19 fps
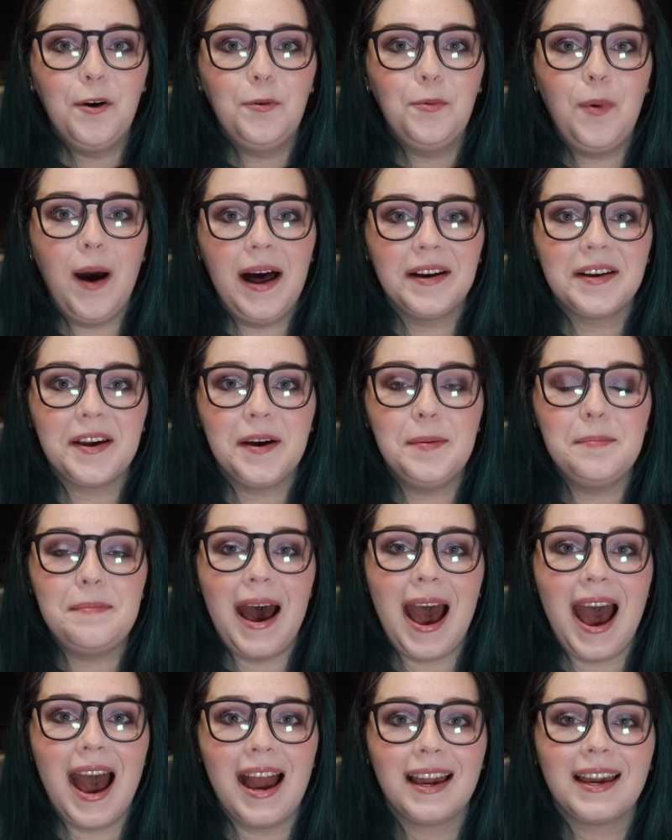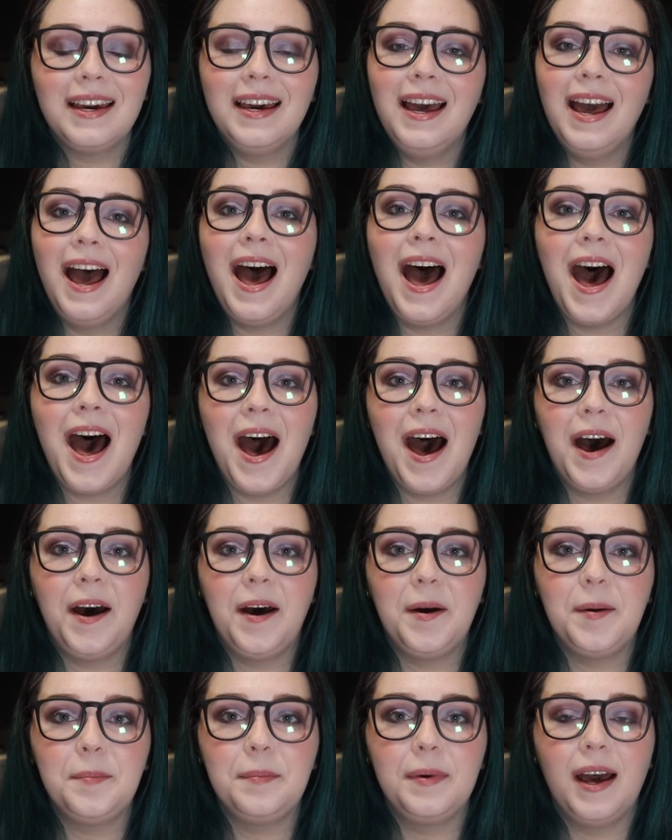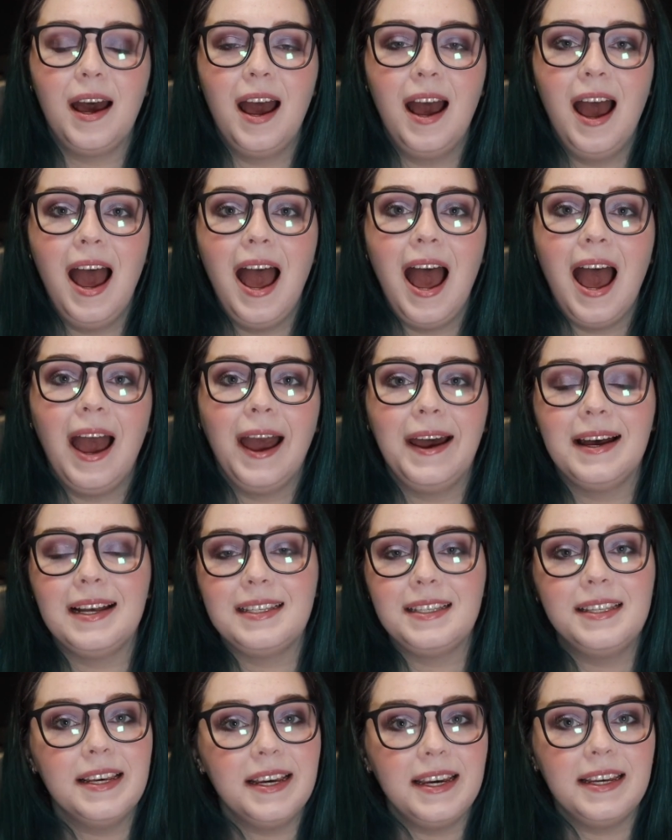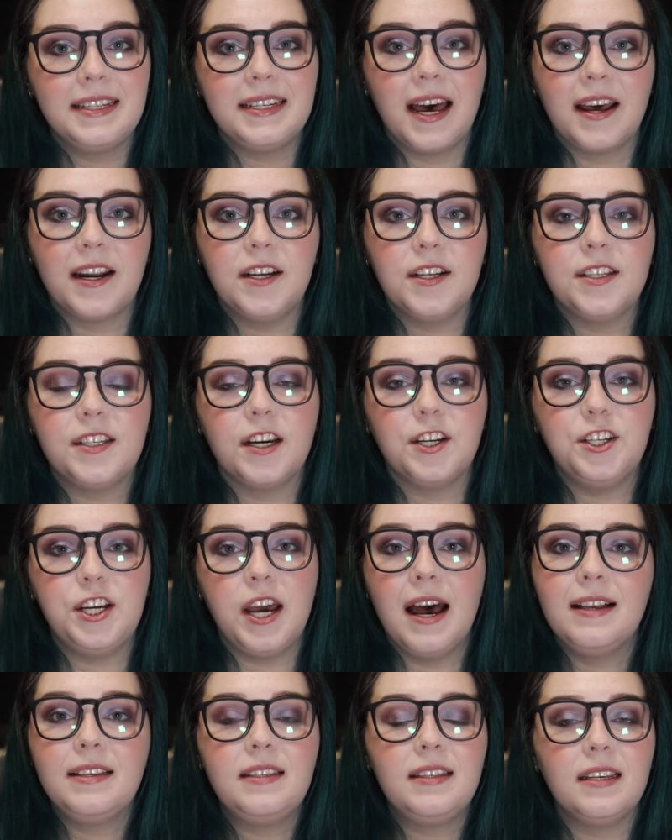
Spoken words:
Welcome back. As the title suggests,